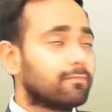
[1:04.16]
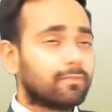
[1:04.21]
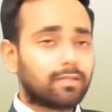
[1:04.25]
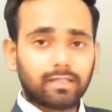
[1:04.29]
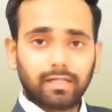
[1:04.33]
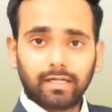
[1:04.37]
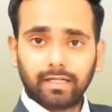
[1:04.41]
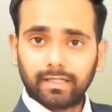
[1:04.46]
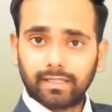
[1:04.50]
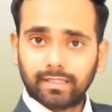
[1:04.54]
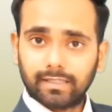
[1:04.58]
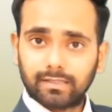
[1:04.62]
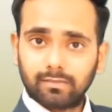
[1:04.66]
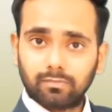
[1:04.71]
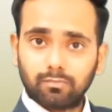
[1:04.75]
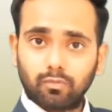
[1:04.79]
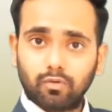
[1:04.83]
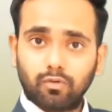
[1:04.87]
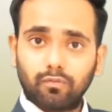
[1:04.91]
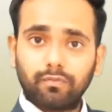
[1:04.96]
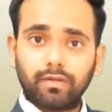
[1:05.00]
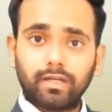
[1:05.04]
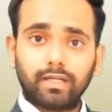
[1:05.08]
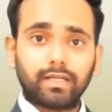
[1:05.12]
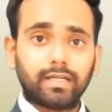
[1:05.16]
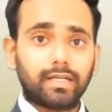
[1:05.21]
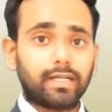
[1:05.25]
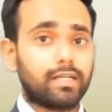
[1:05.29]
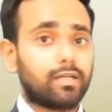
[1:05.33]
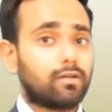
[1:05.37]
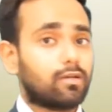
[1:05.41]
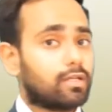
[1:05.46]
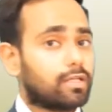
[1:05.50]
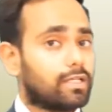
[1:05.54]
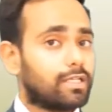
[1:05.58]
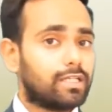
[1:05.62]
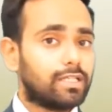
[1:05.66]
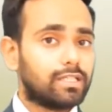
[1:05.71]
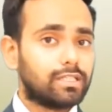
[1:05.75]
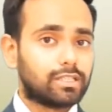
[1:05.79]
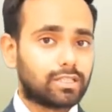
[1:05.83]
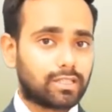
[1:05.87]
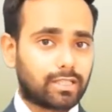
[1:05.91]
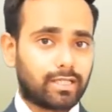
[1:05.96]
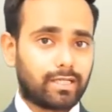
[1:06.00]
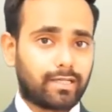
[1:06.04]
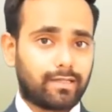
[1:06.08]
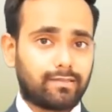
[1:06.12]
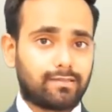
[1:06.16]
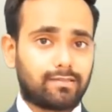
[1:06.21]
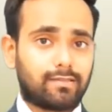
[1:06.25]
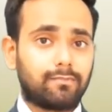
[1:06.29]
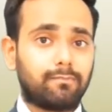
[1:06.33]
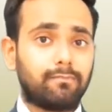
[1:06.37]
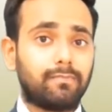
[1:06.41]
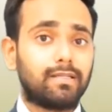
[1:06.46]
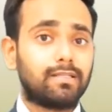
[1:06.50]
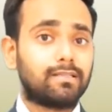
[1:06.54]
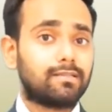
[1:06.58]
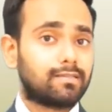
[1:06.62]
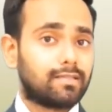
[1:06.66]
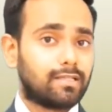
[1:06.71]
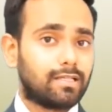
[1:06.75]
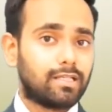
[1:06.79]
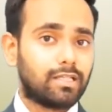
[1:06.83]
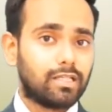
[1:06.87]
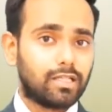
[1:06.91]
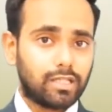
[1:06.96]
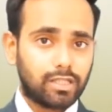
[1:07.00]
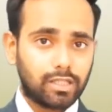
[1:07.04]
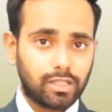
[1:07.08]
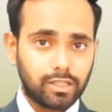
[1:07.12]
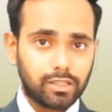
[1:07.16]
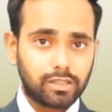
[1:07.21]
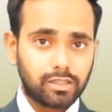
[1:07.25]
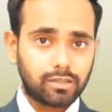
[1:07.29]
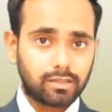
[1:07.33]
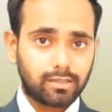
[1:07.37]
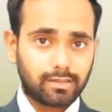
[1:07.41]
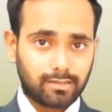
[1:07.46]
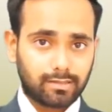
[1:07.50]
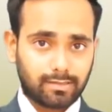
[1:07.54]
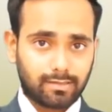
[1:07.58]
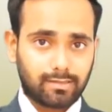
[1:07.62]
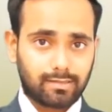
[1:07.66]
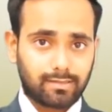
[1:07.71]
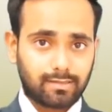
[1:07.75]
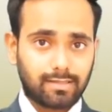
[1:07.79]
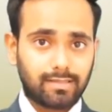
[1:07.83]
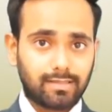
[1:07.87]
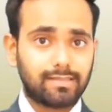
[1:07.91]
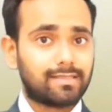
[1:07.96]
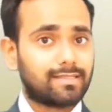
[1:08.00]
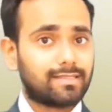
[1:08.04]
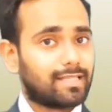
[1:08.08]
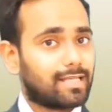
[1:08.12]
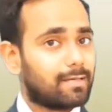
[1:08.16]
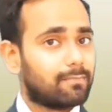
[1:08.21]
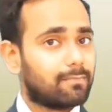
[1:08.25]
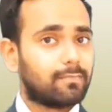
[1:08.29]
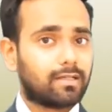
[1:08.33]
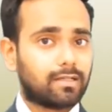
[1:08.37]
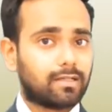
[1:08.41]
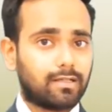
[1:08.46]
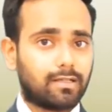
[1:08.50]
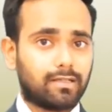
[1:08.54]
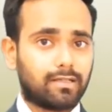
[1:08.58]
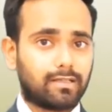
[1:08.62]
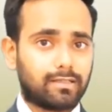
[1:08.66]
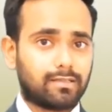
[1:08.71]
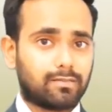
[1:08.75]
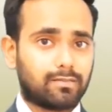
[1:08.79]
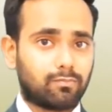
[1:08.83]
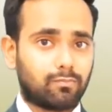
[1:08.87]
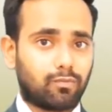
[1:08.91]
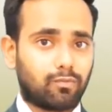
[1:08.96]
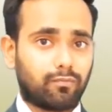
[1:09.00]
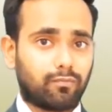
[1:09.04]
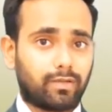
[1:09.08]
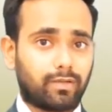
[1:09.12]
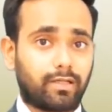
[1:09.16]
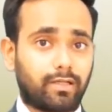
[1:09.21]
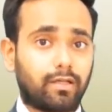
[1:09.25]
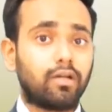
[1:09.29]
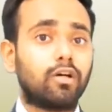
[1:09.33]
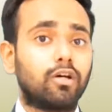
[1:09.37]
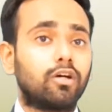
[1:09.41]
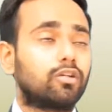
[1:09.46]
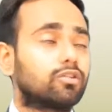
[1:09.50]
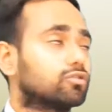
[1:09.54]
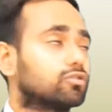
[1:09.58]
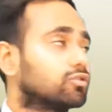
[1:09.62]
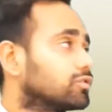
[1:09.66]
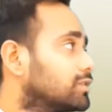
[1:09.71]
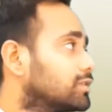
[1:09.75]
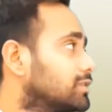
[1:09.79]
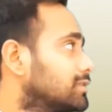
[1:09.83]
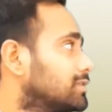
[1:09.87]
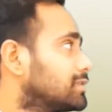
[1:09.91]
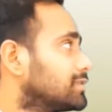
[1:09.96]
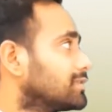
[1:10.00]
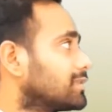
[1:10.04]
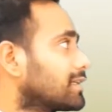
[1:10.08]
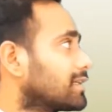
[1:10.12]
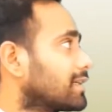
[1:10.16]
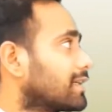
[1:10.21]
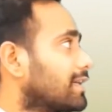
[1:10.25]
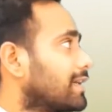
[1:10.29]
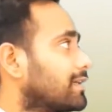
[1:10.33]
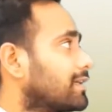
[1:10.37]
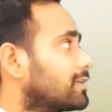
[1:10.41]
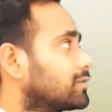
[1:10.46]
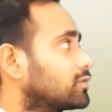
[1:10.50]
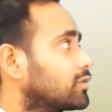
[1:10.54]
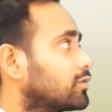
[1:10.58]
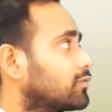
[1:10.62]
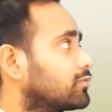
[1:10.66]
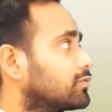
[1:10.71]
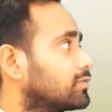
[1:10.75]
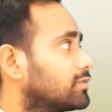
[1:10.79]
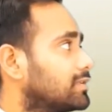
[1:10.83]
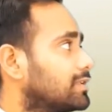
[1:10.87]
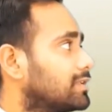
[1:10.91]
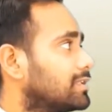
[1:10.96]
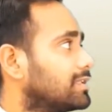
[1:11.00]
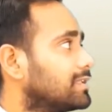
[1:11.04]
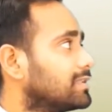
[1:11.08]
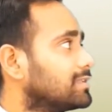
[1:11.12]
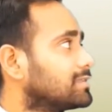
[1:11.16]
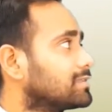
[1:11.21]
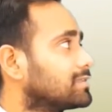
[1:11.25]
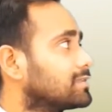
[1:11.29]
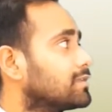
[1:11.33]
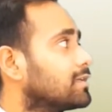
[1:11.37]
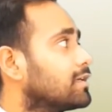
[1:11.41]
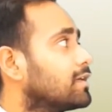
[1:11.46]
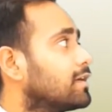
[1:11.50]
current is moving in each case, means in each resistance same current is moving. So this is a case of series.